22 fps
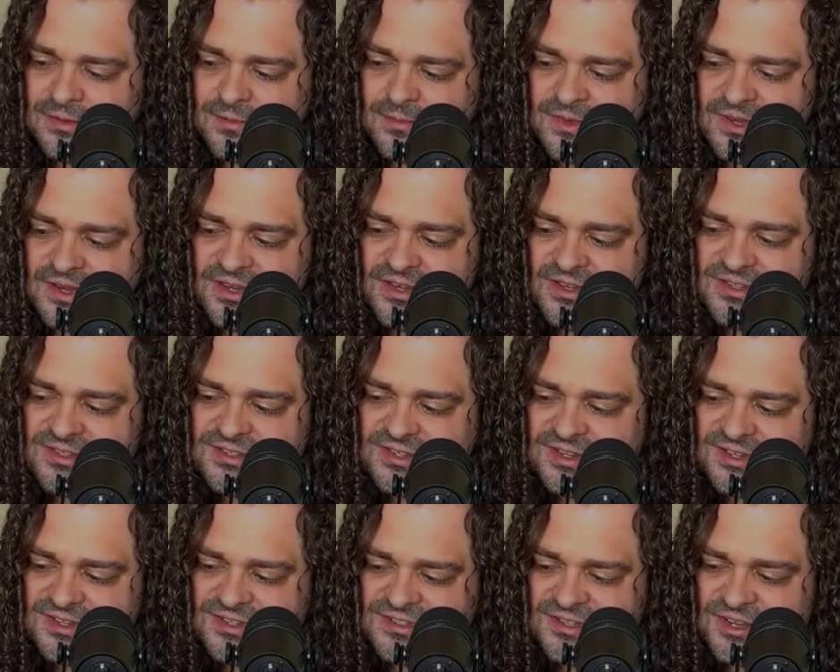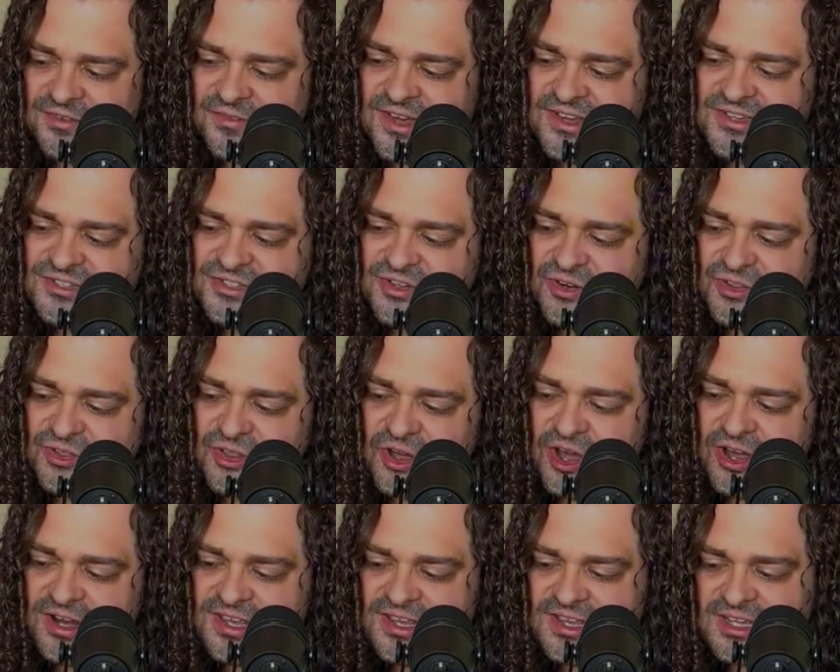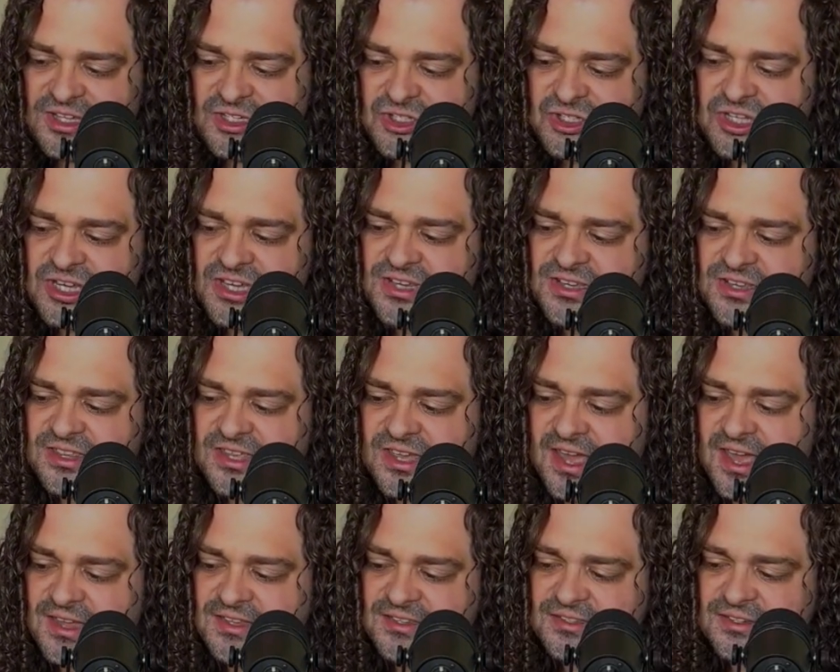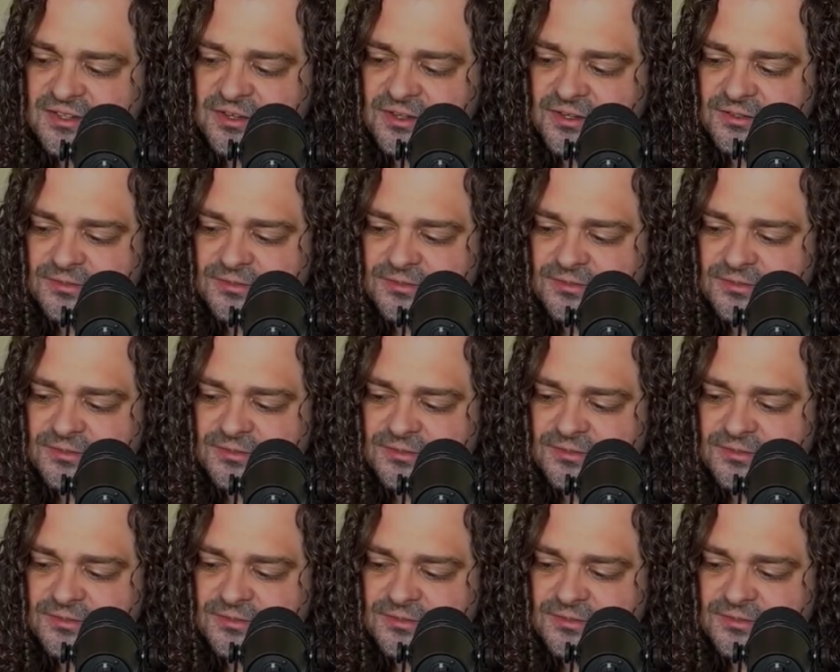Because Sylvester thought he could cheat the answer.